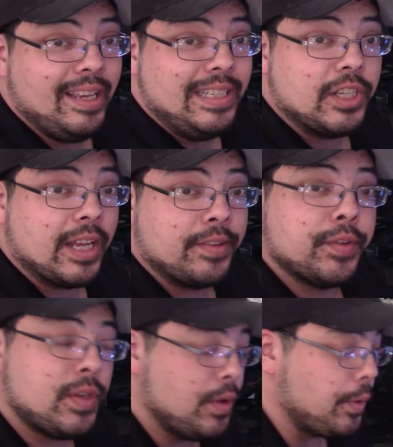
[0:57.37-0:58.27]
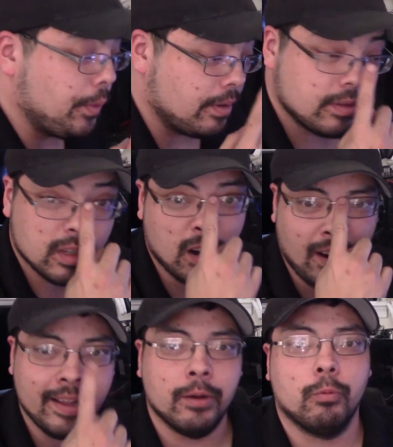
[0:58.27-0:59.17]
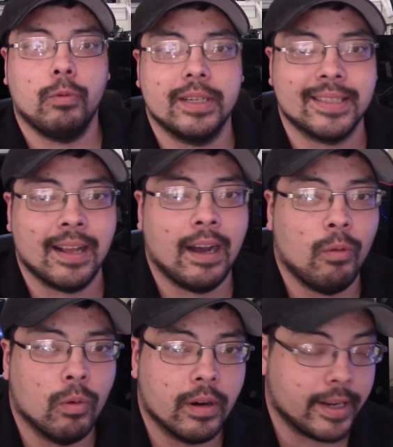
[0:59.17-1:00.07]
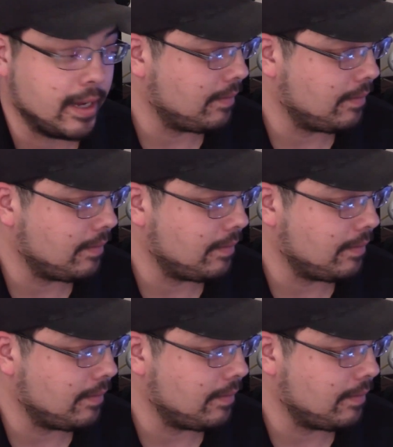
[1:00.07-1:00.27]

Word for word: Gen 2, so it was not working.